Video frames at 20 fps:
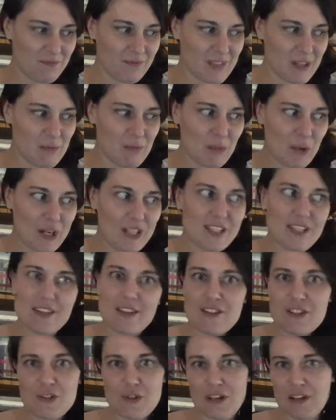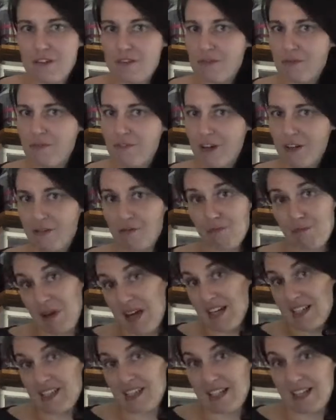embracing the joy of, of
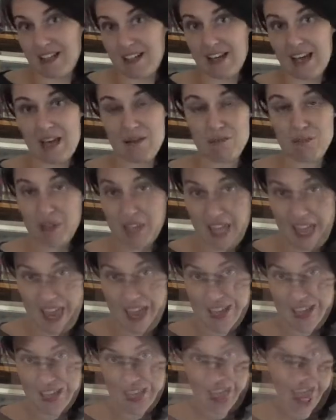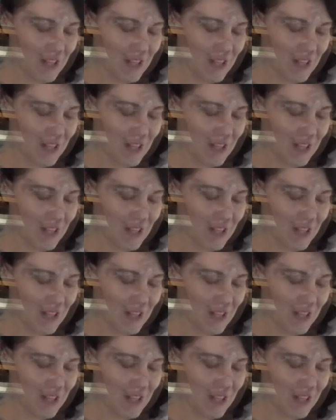painting and play.